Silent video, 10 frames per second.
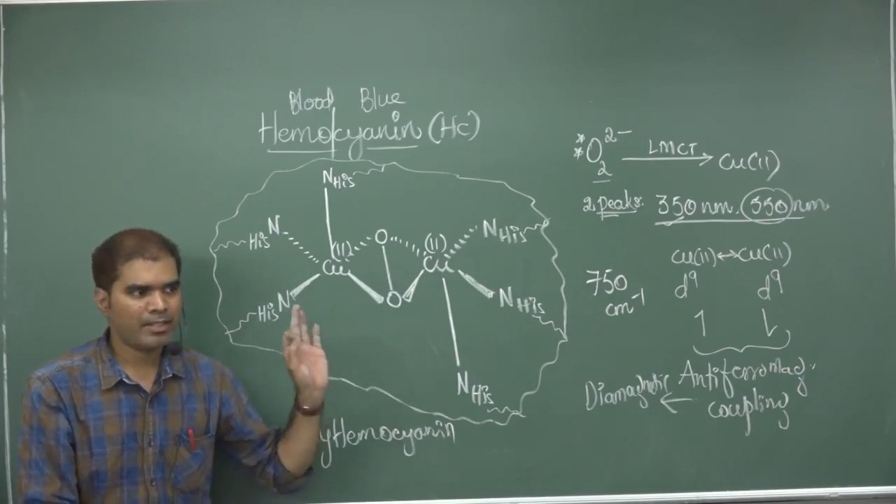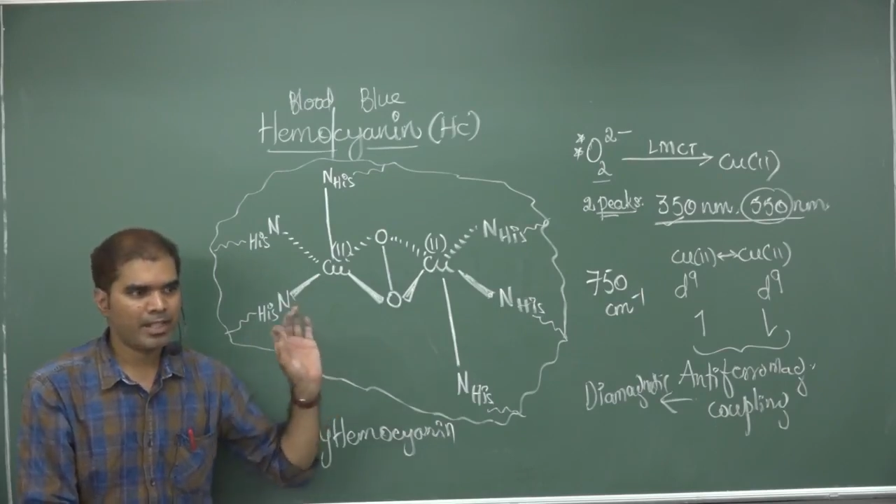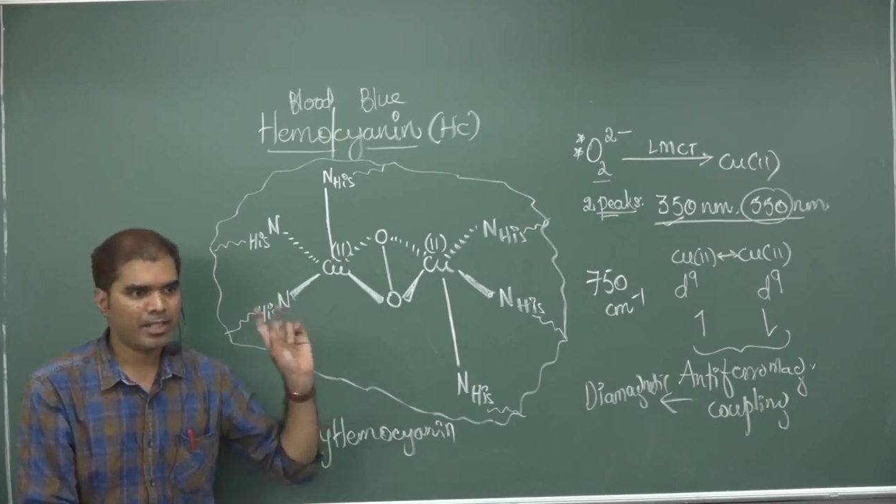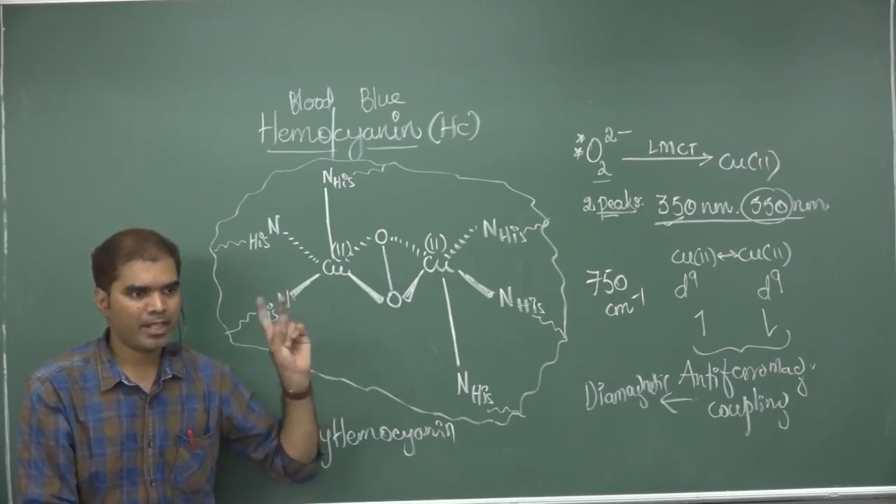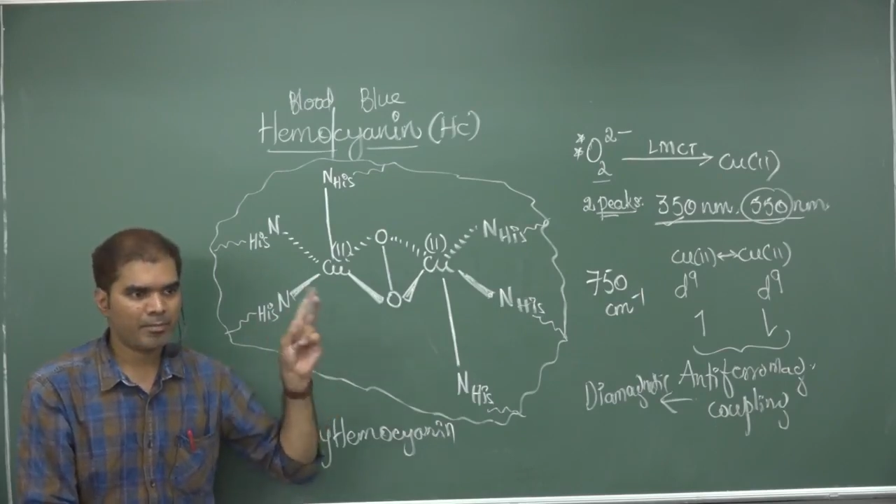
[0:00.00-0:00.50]

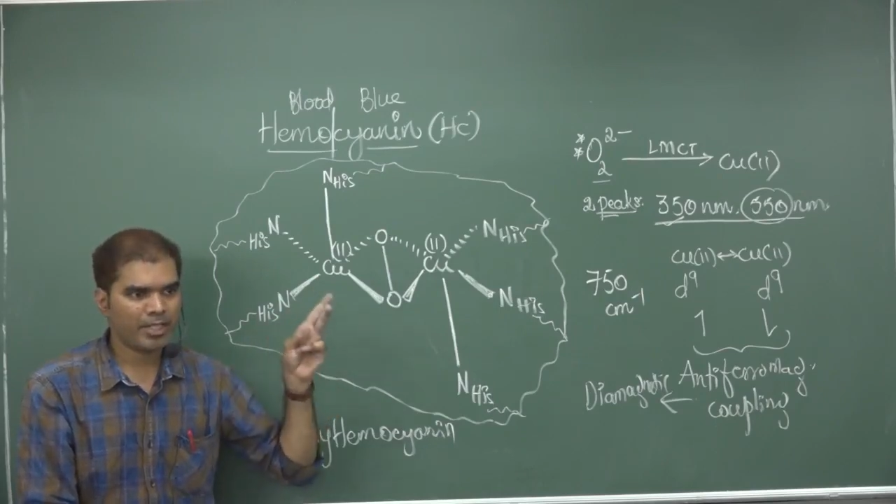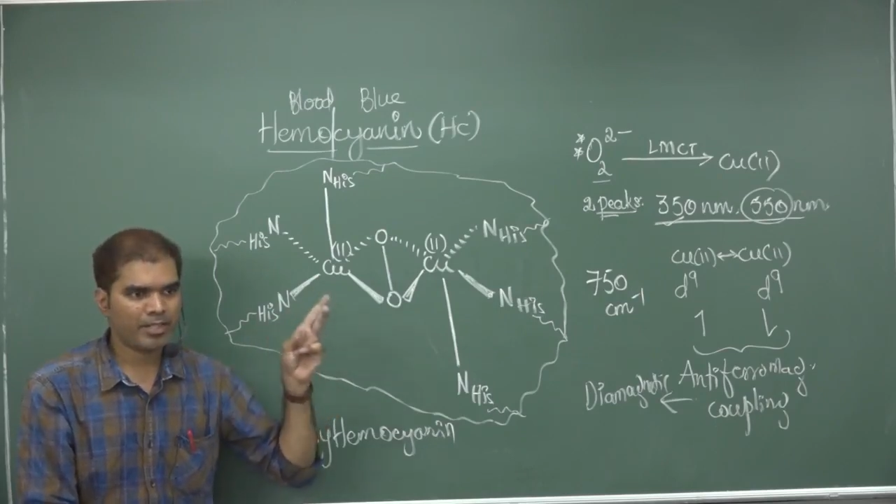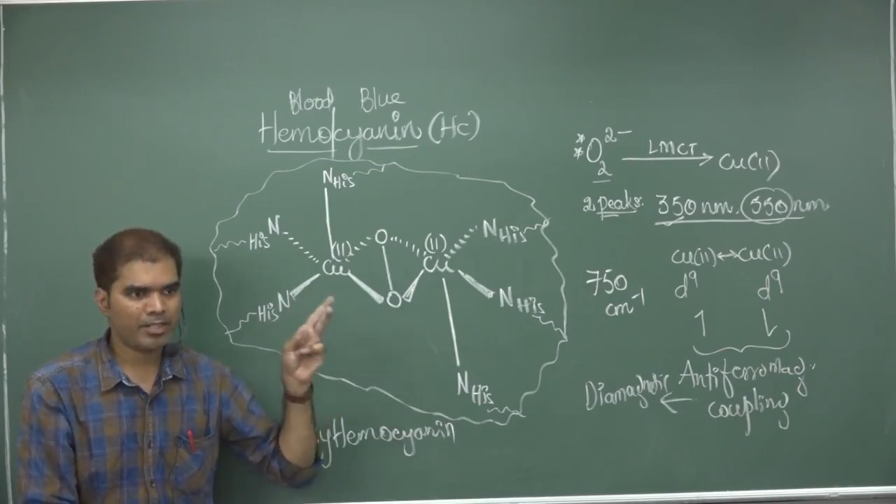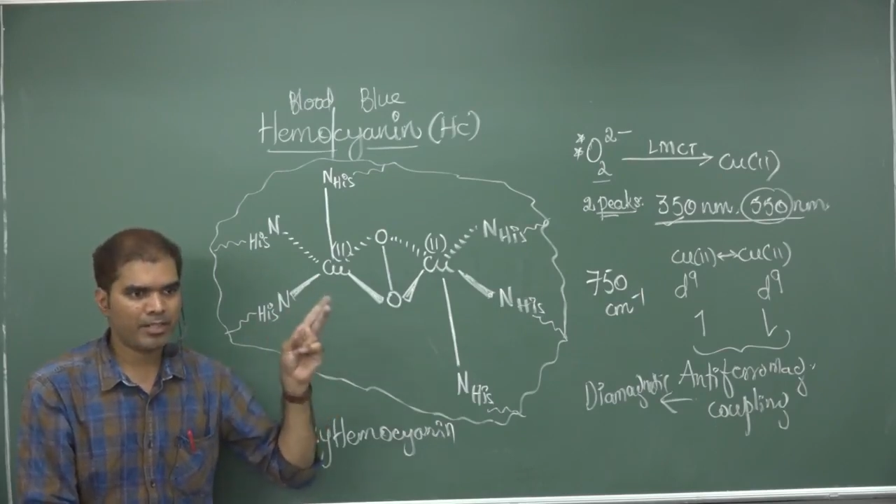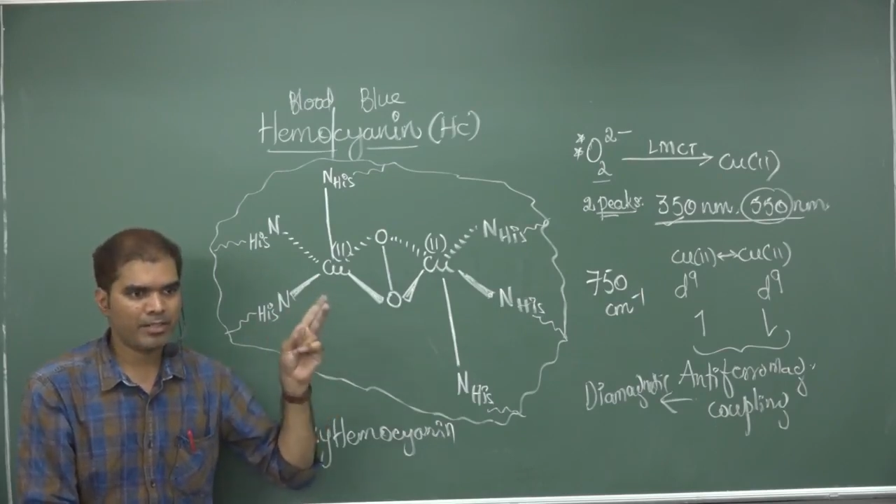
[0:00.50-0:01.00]
In
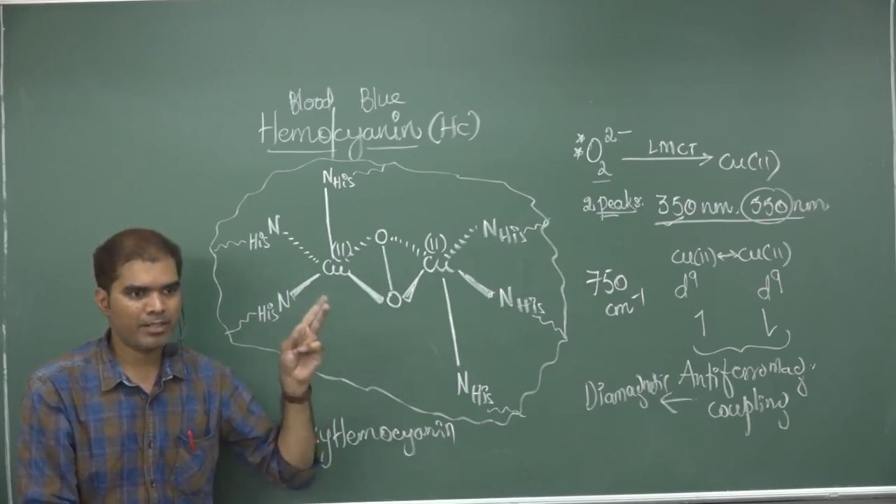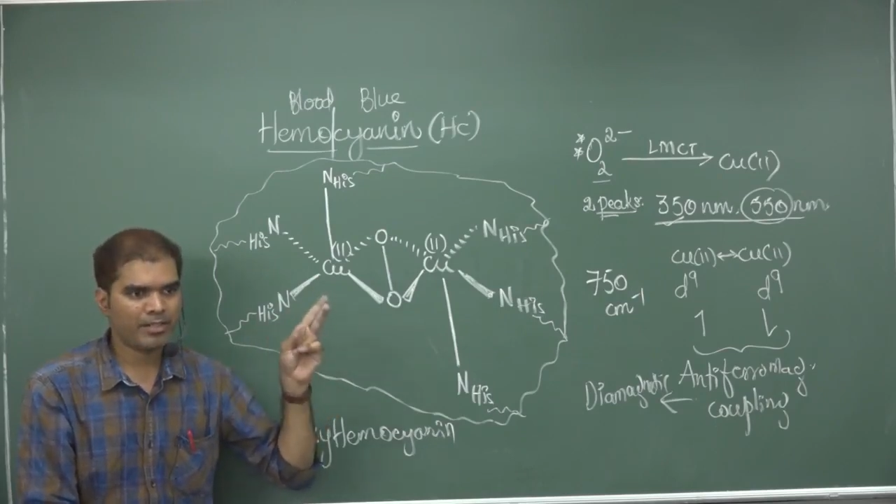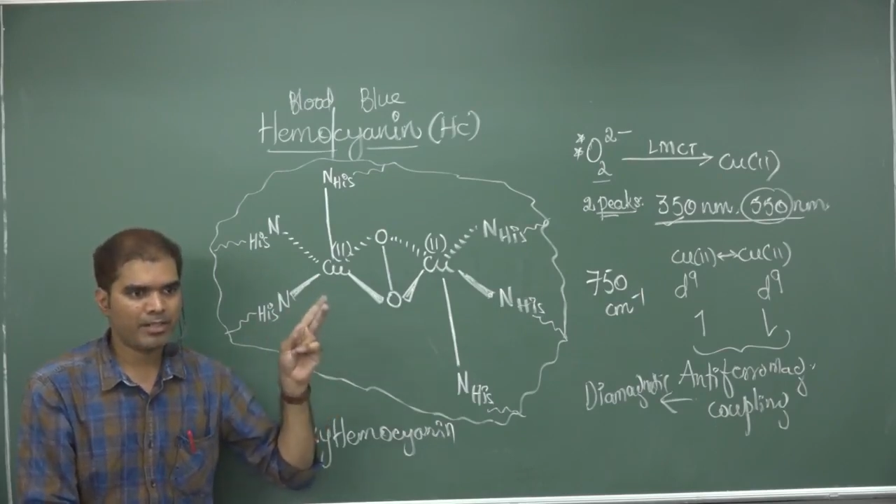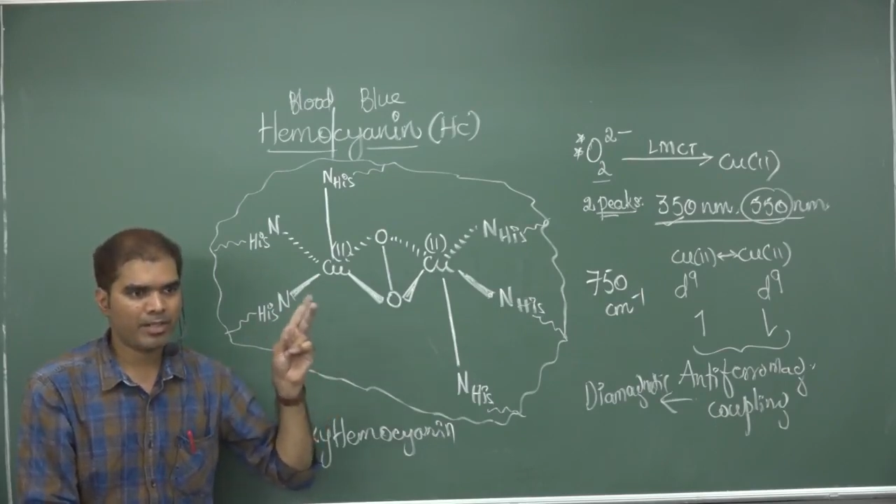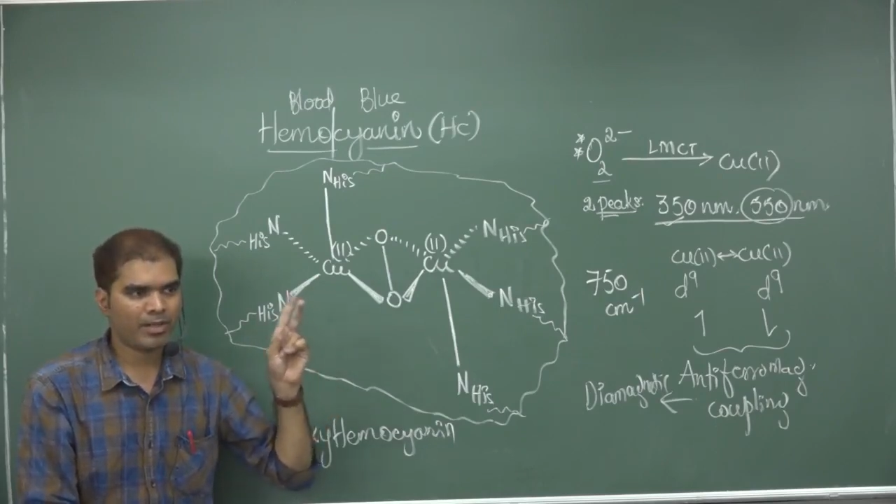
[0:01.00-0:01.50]
hemerythrin,
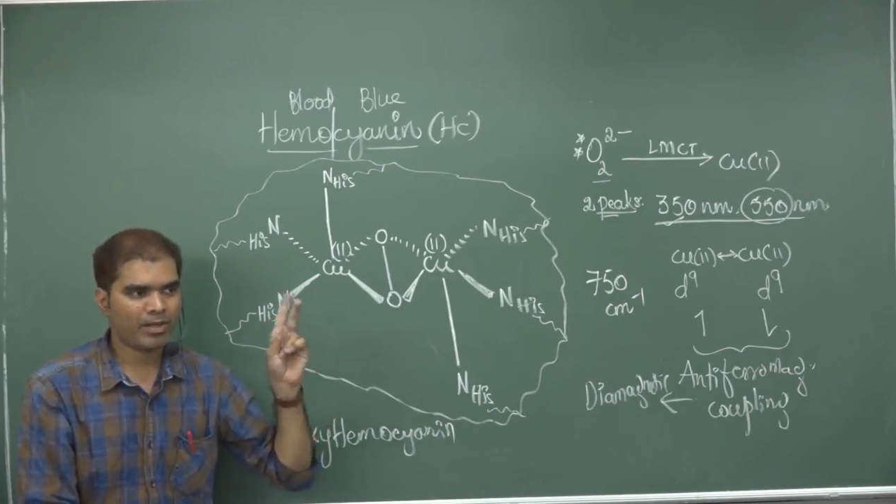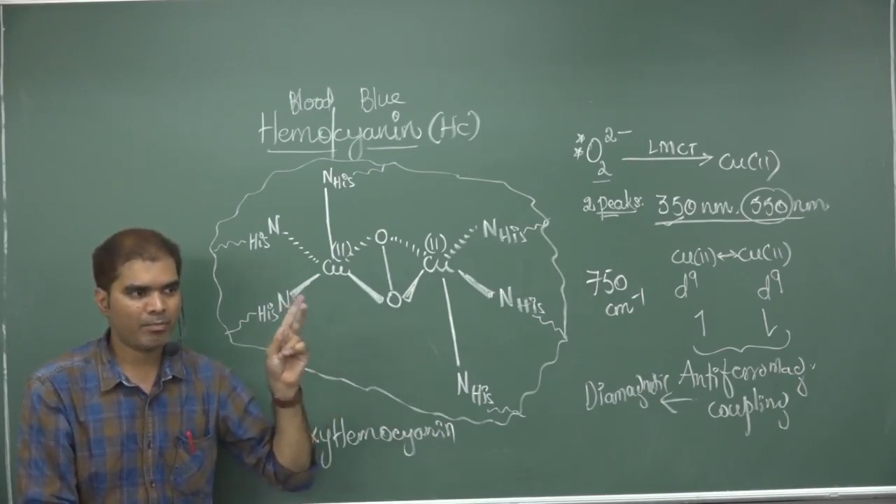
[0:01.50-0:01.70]
how